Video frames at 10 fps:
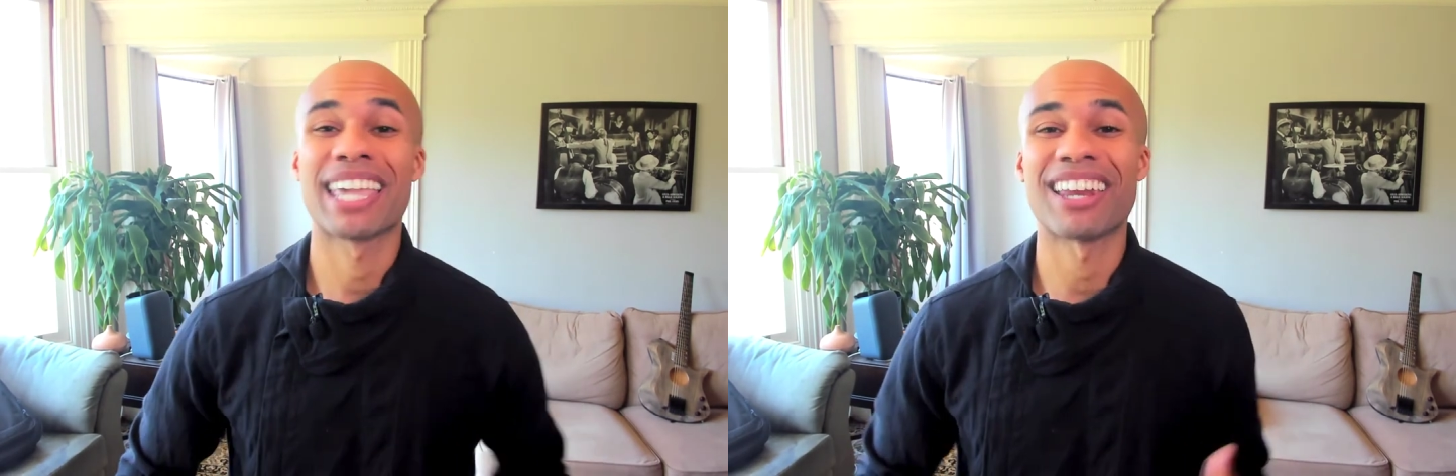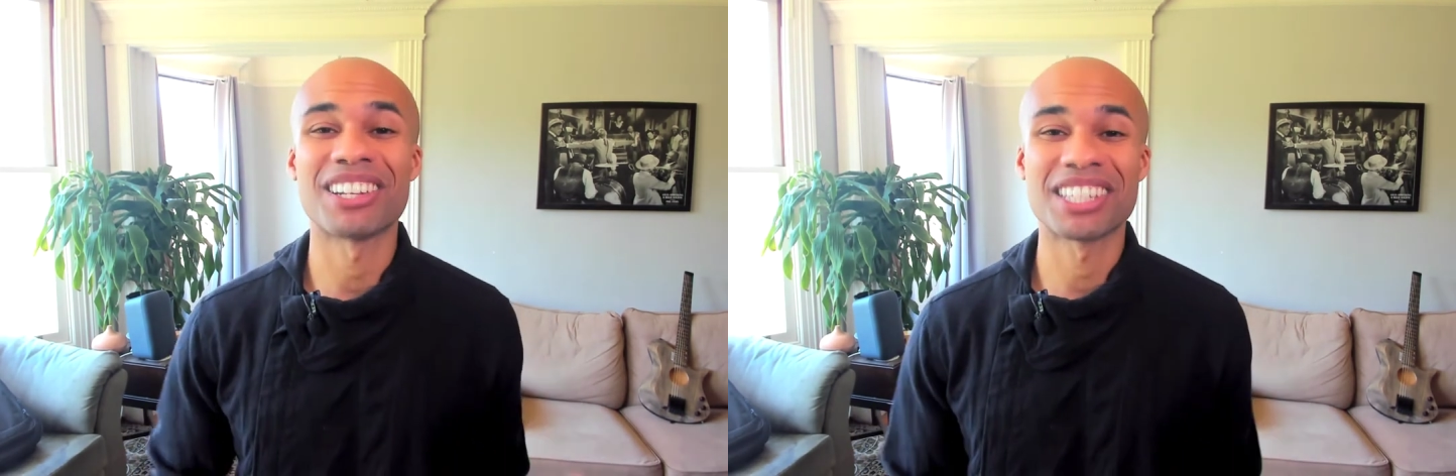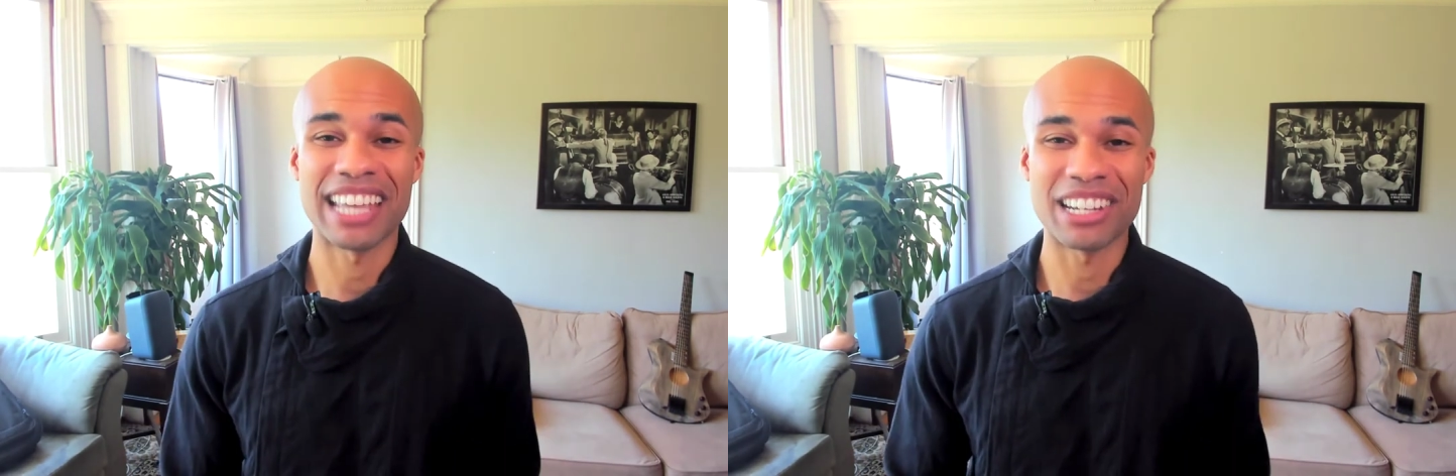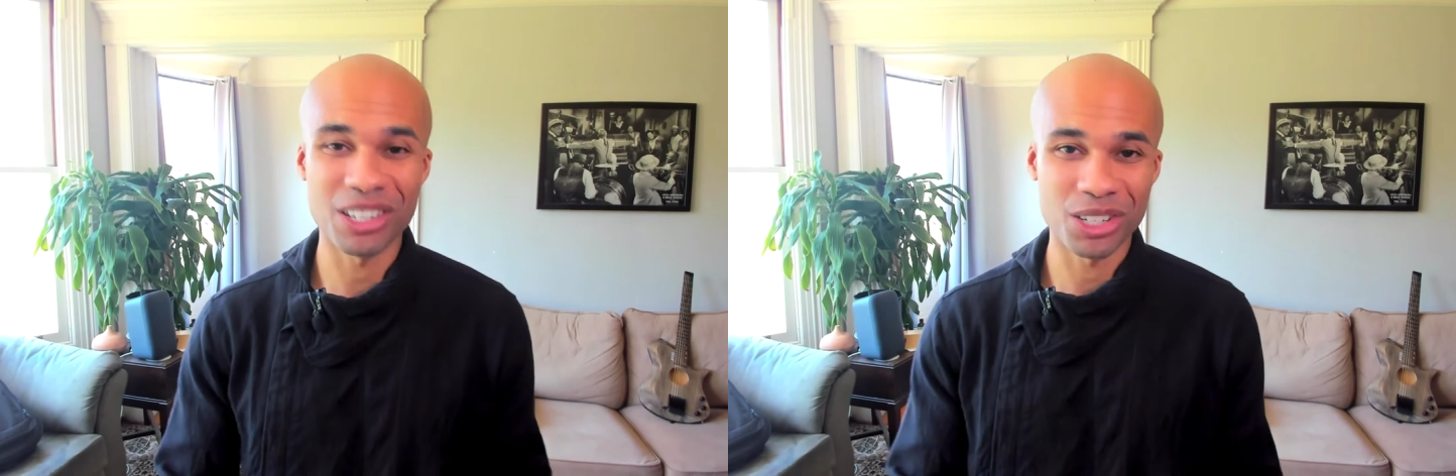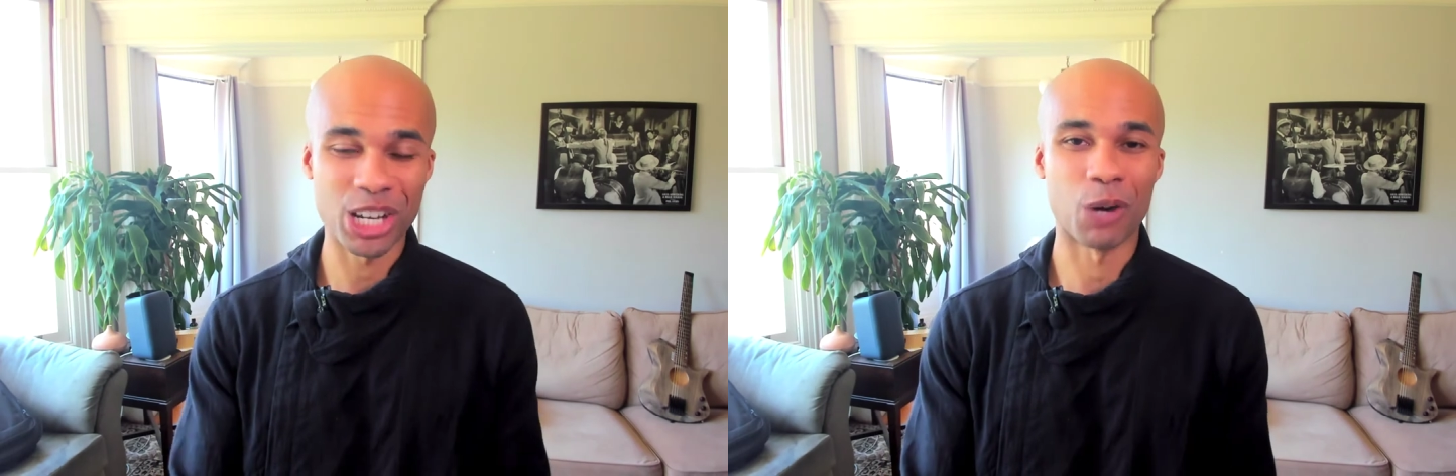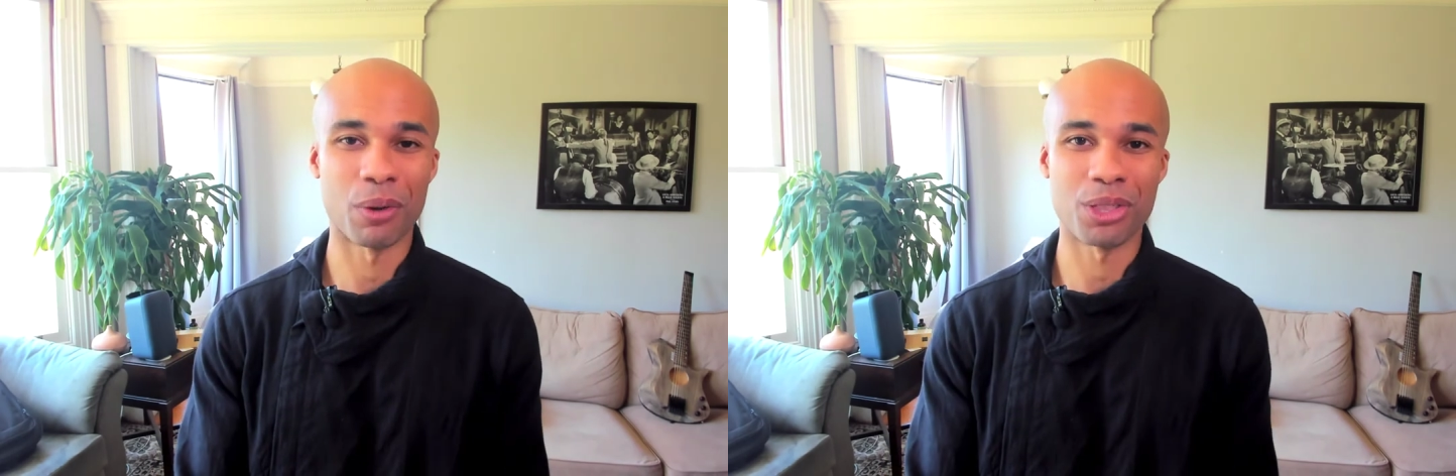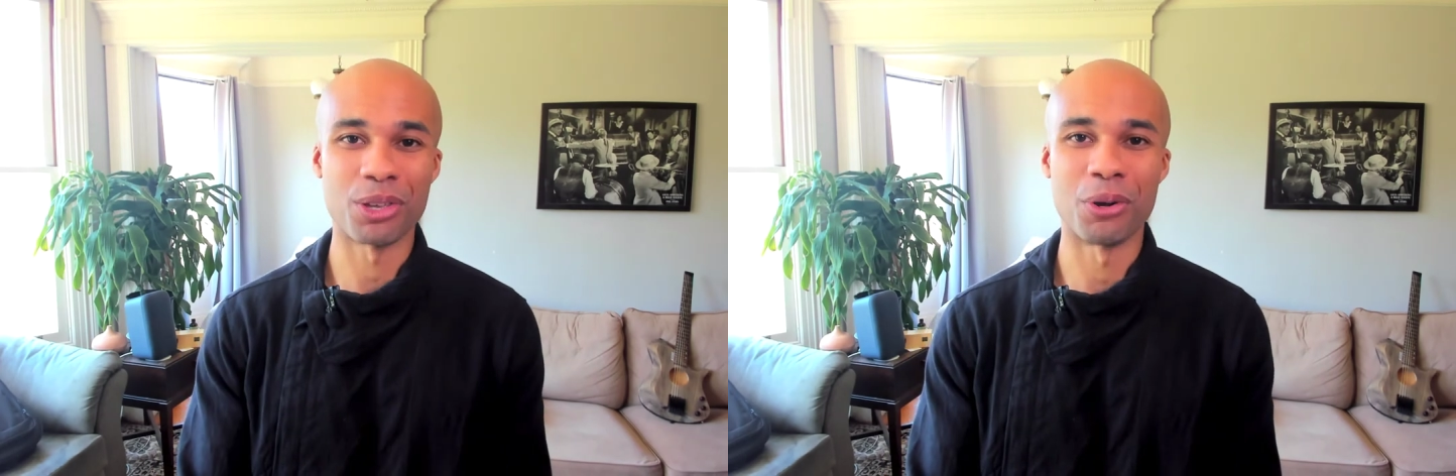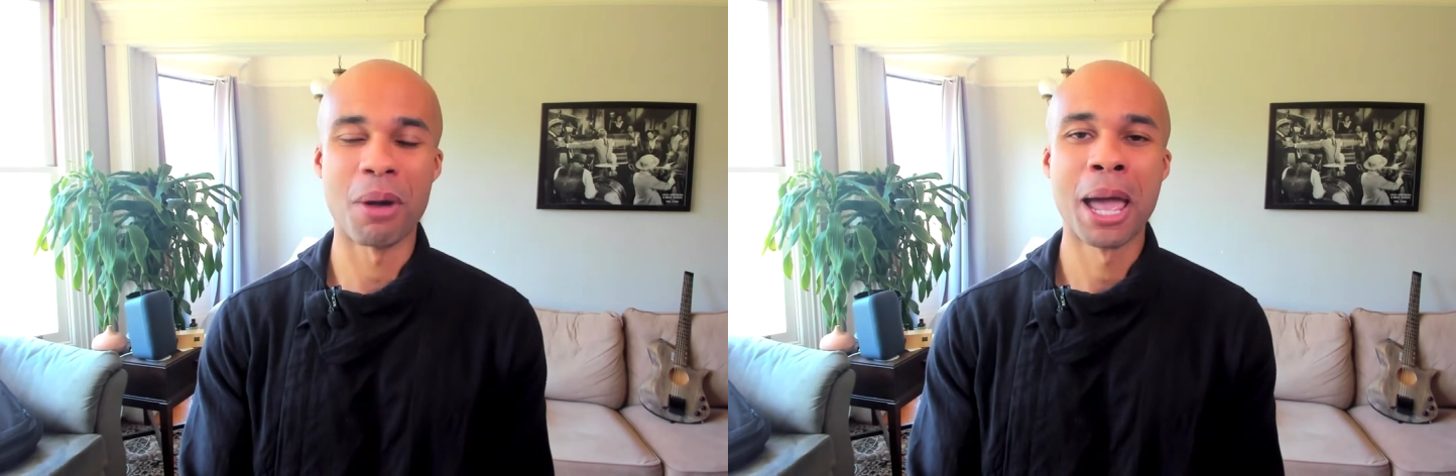get on stage and share with
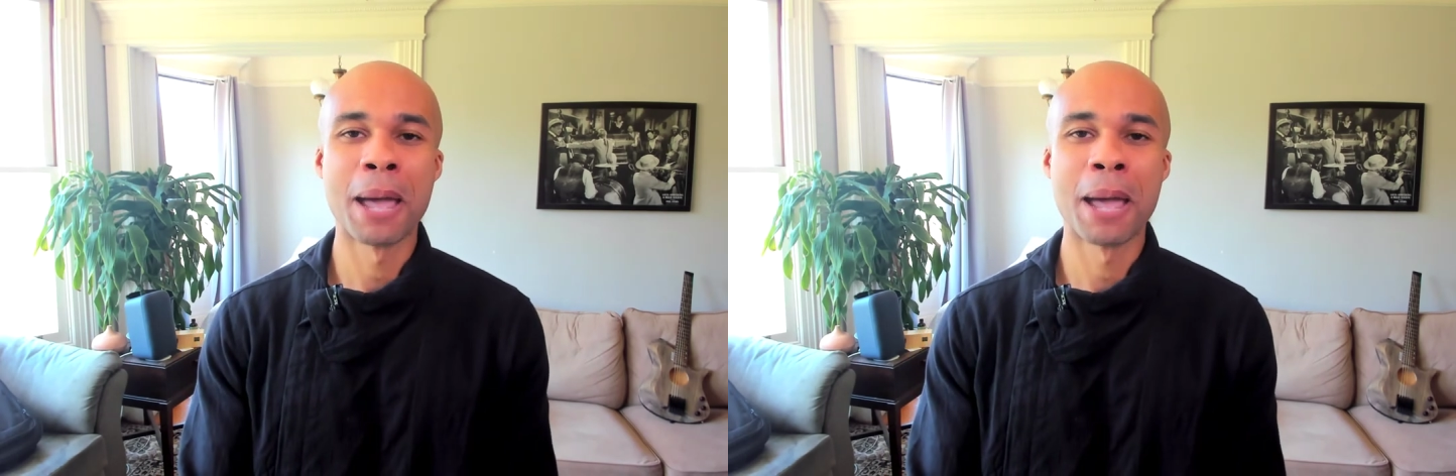you,